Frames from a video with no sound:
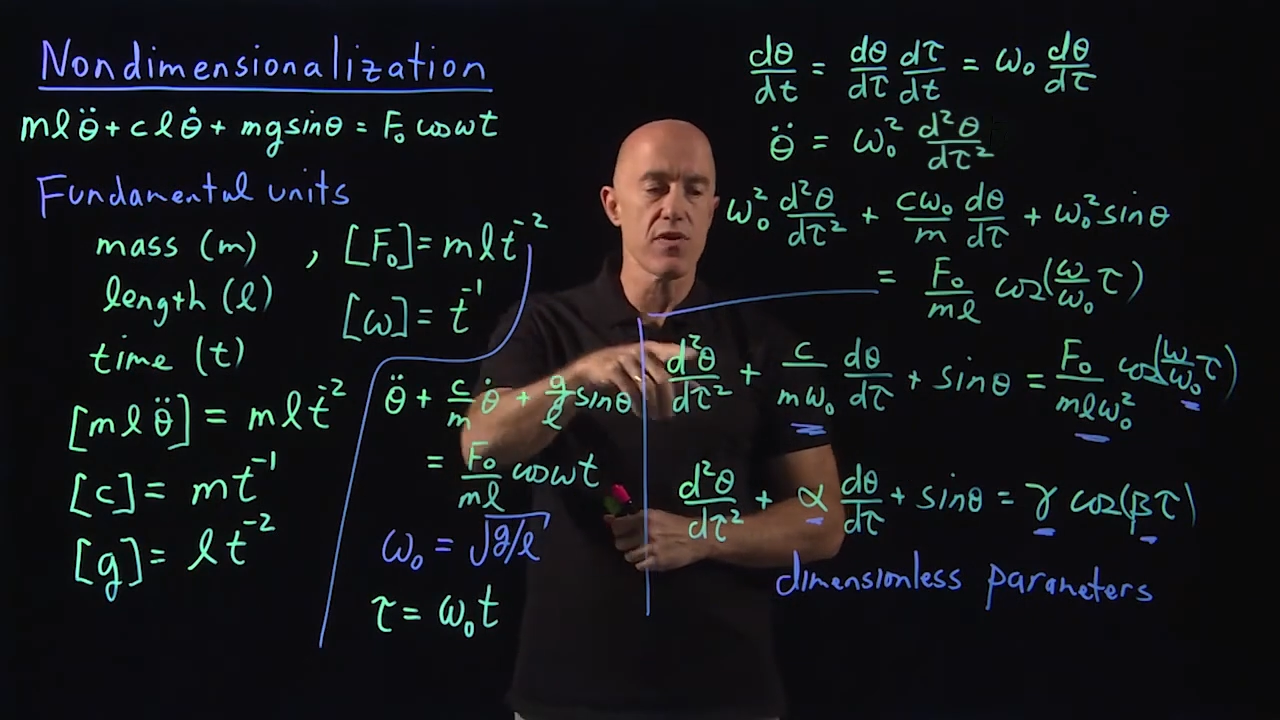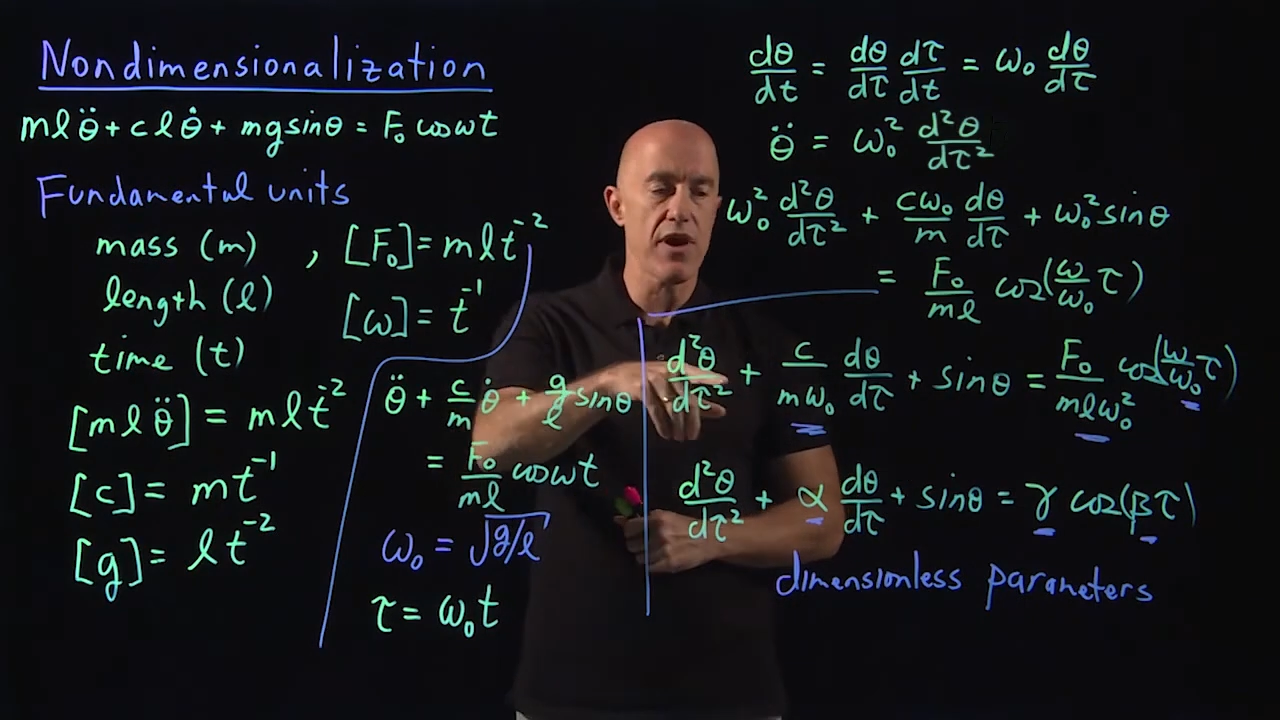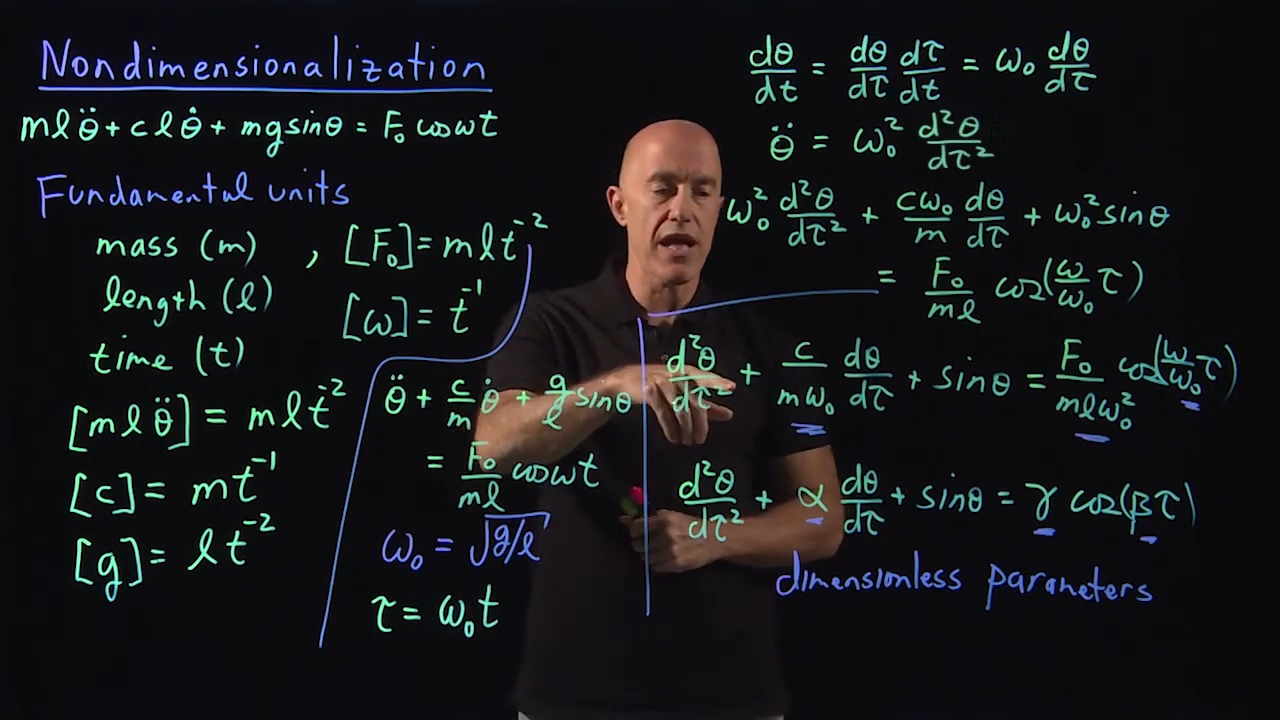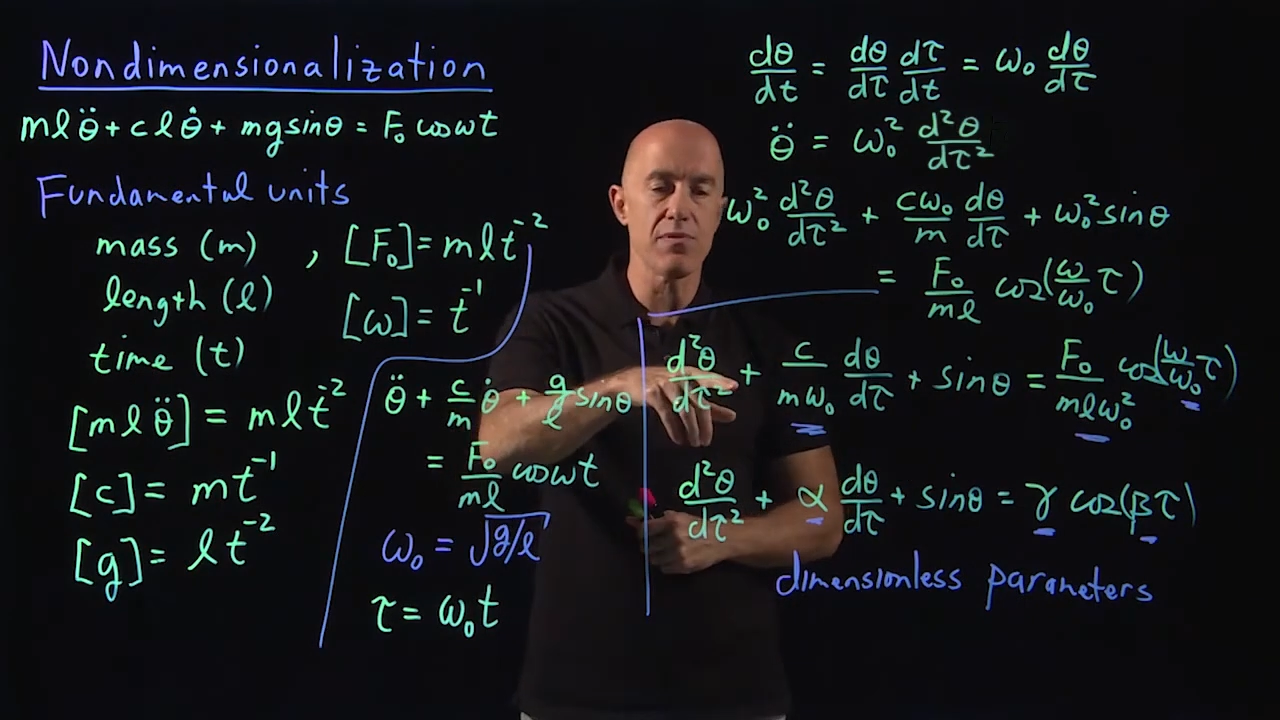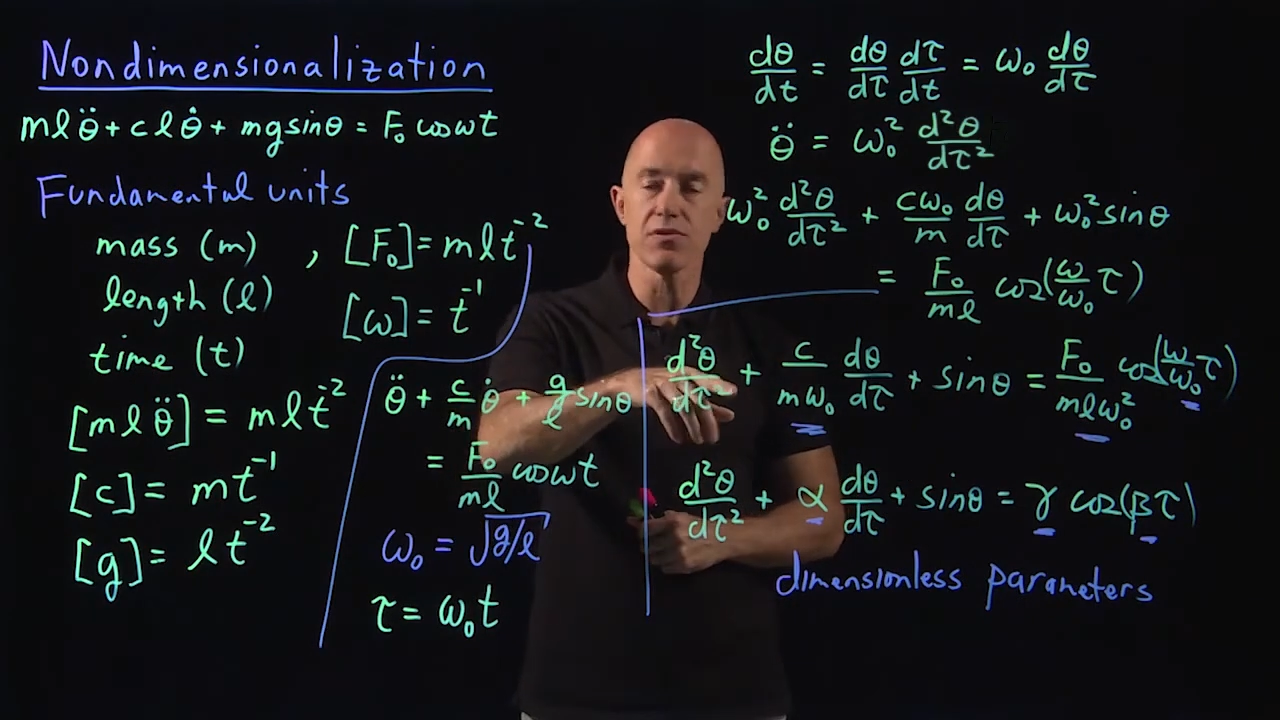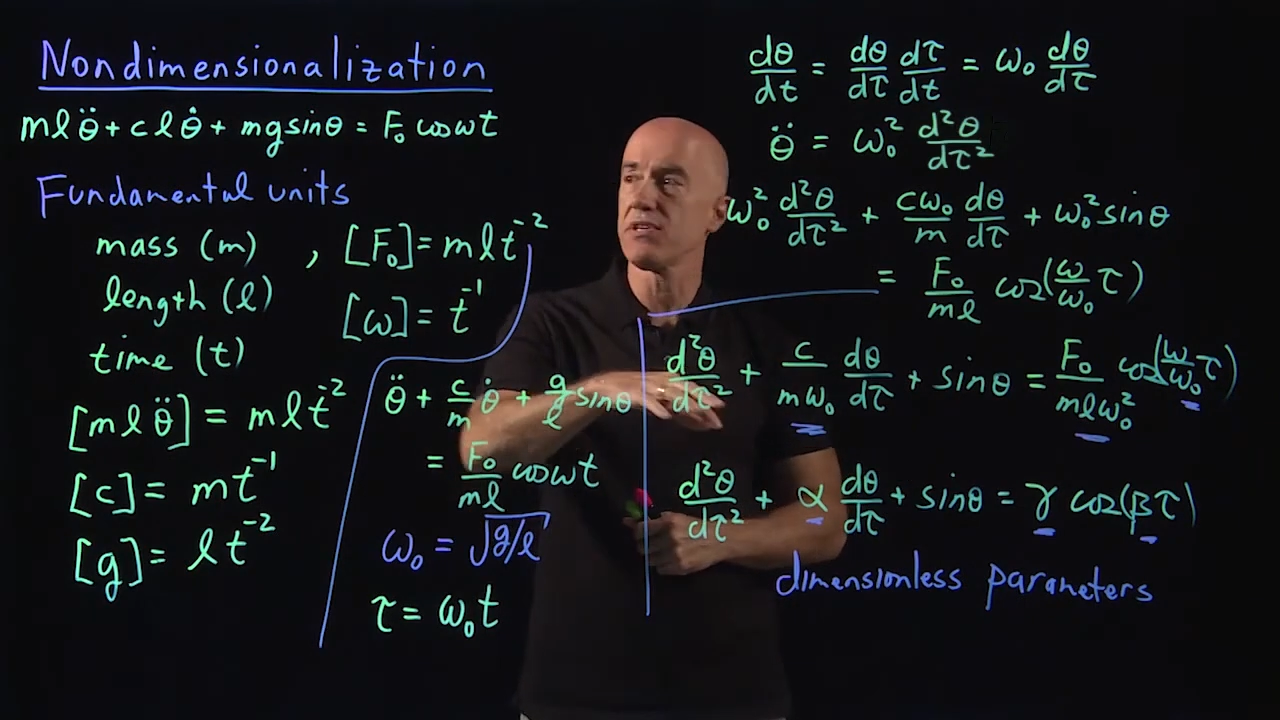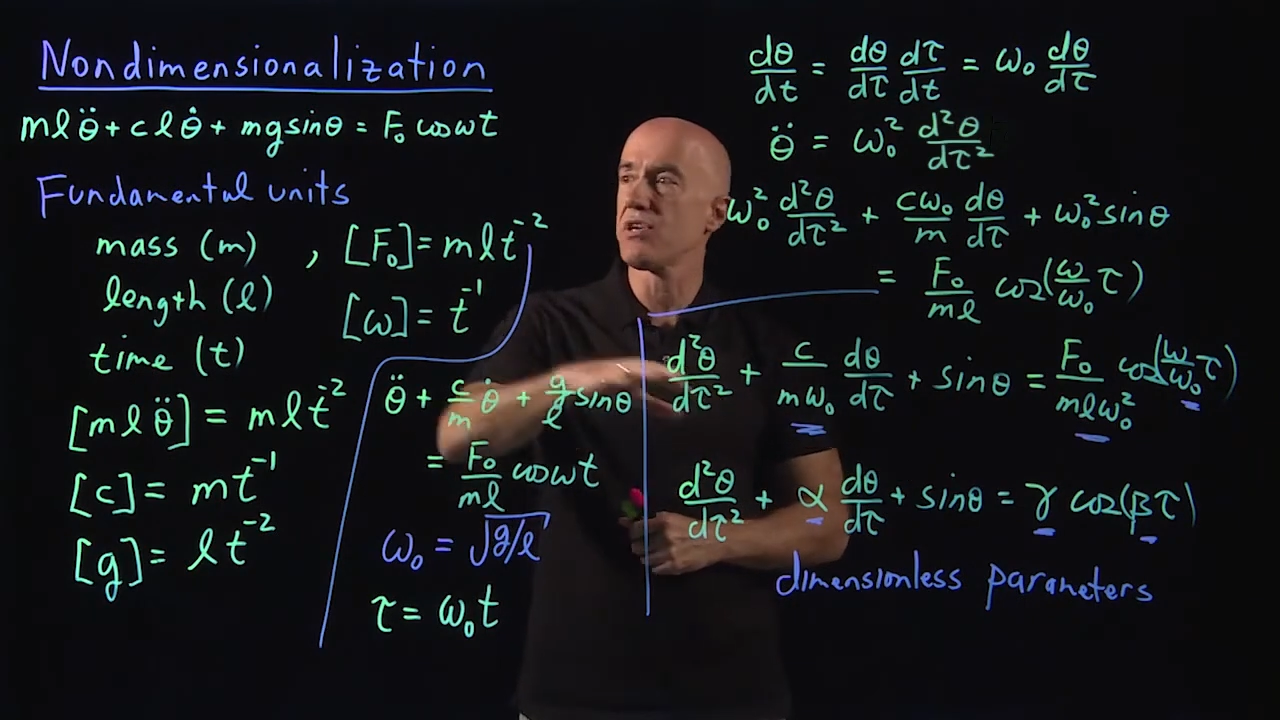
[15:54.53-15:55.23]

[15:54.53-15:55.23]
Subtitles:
we were able to